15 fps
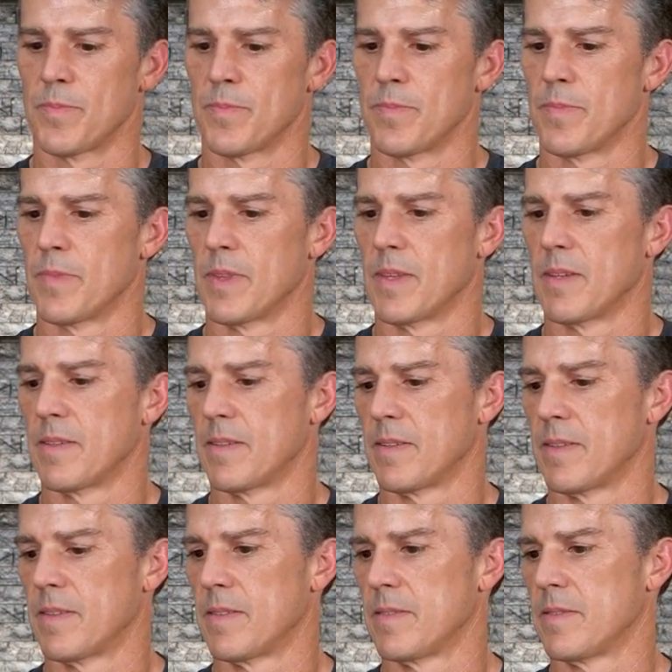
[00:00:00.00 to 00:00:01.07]

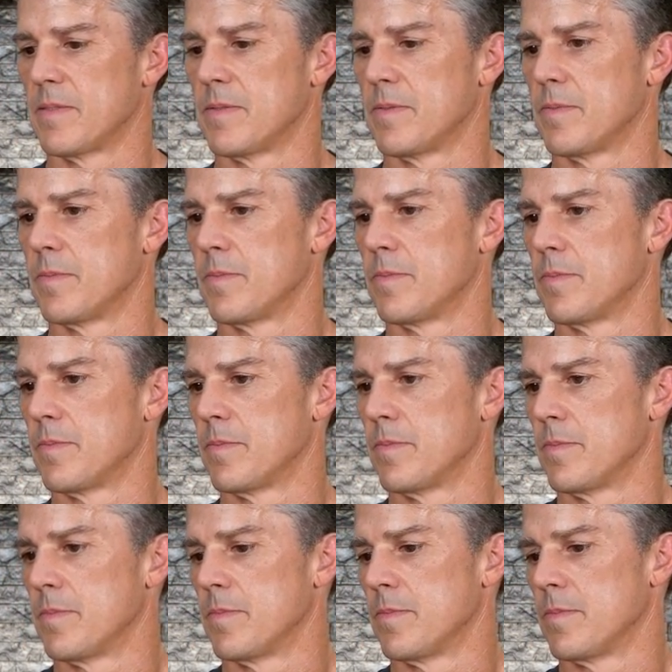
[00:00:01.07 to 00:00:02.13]

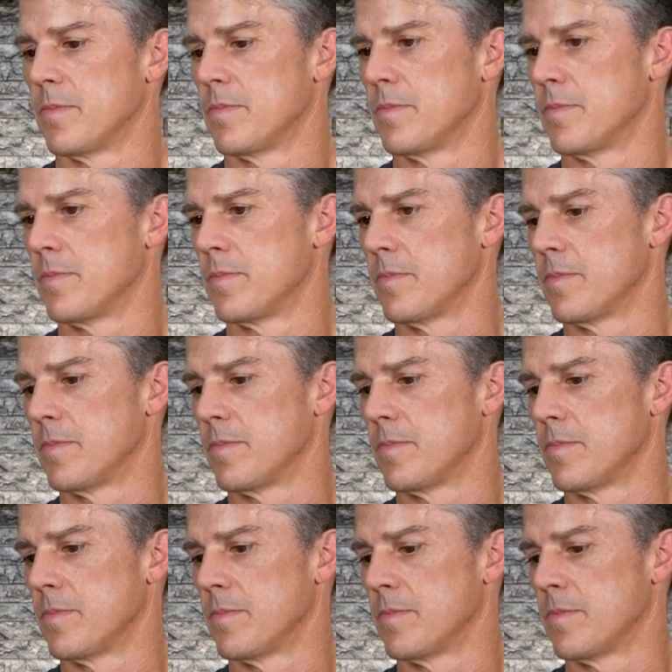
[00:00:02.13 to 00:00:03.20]

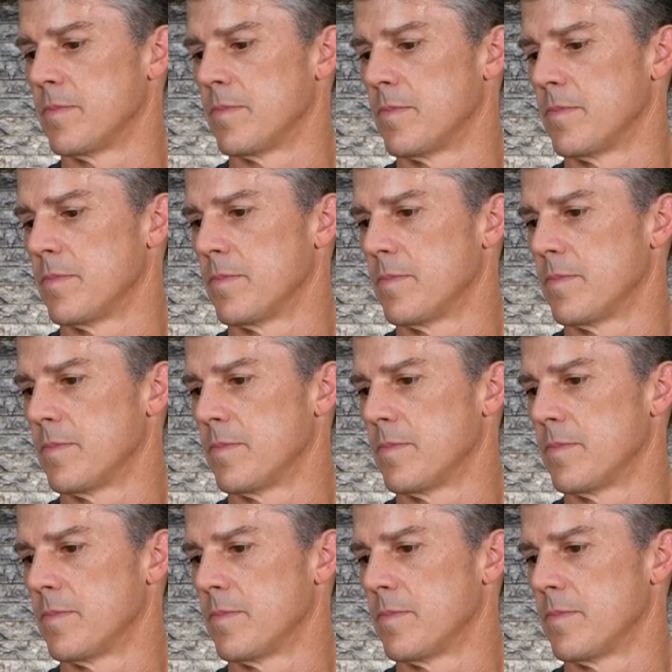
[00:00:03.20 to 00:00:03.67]
(silent)